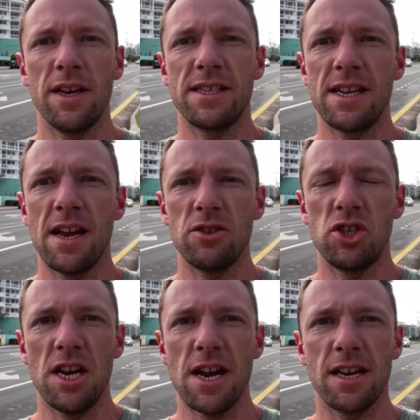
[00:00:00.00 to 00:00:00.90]
Okay, quick
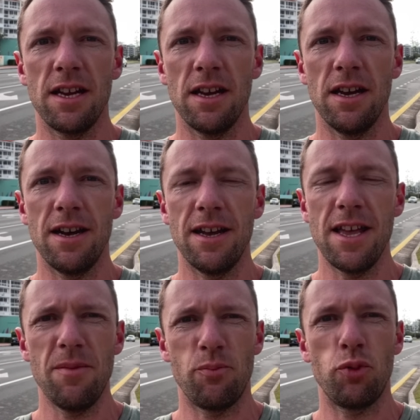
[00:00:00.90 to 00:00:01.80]
sound check. In
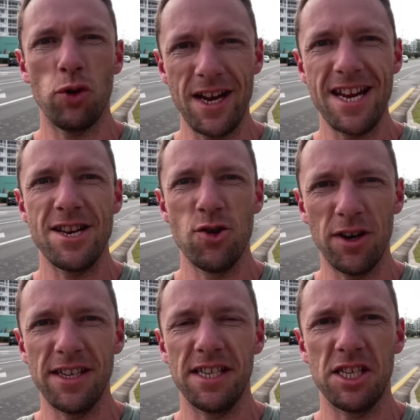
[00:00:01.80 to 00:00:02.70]
a
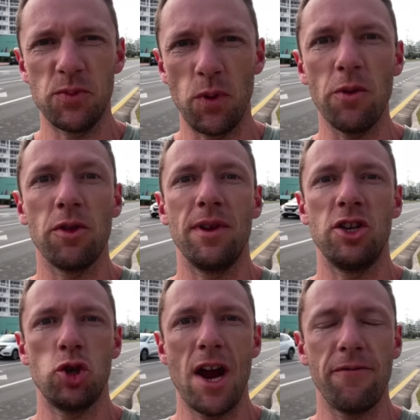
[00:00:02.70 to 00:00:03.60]
pretty noisy spot
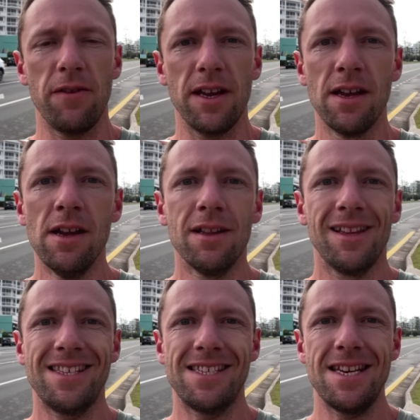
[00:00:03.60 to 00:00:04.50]
with a bit of traffic,
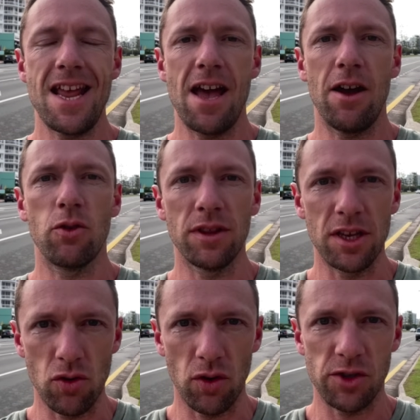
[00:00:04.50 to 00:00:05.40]
let's see
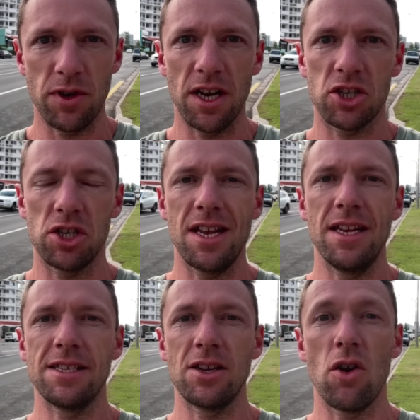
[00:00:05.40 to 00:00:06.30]
how good the noise
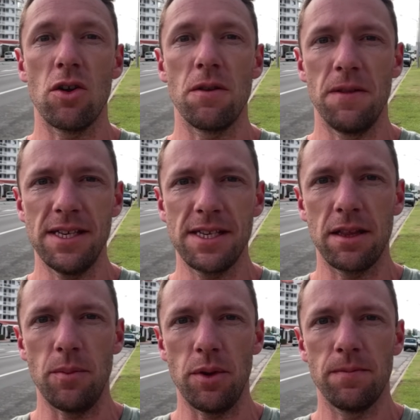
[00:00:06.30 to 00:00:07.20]
reduction is on
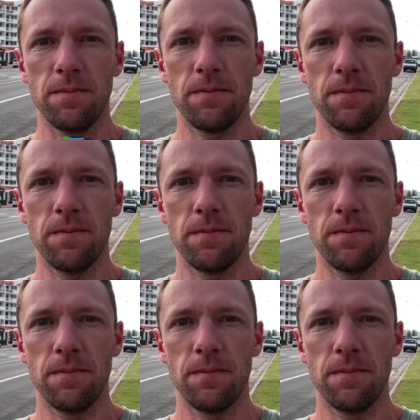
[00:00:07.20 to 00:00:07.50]
this thing.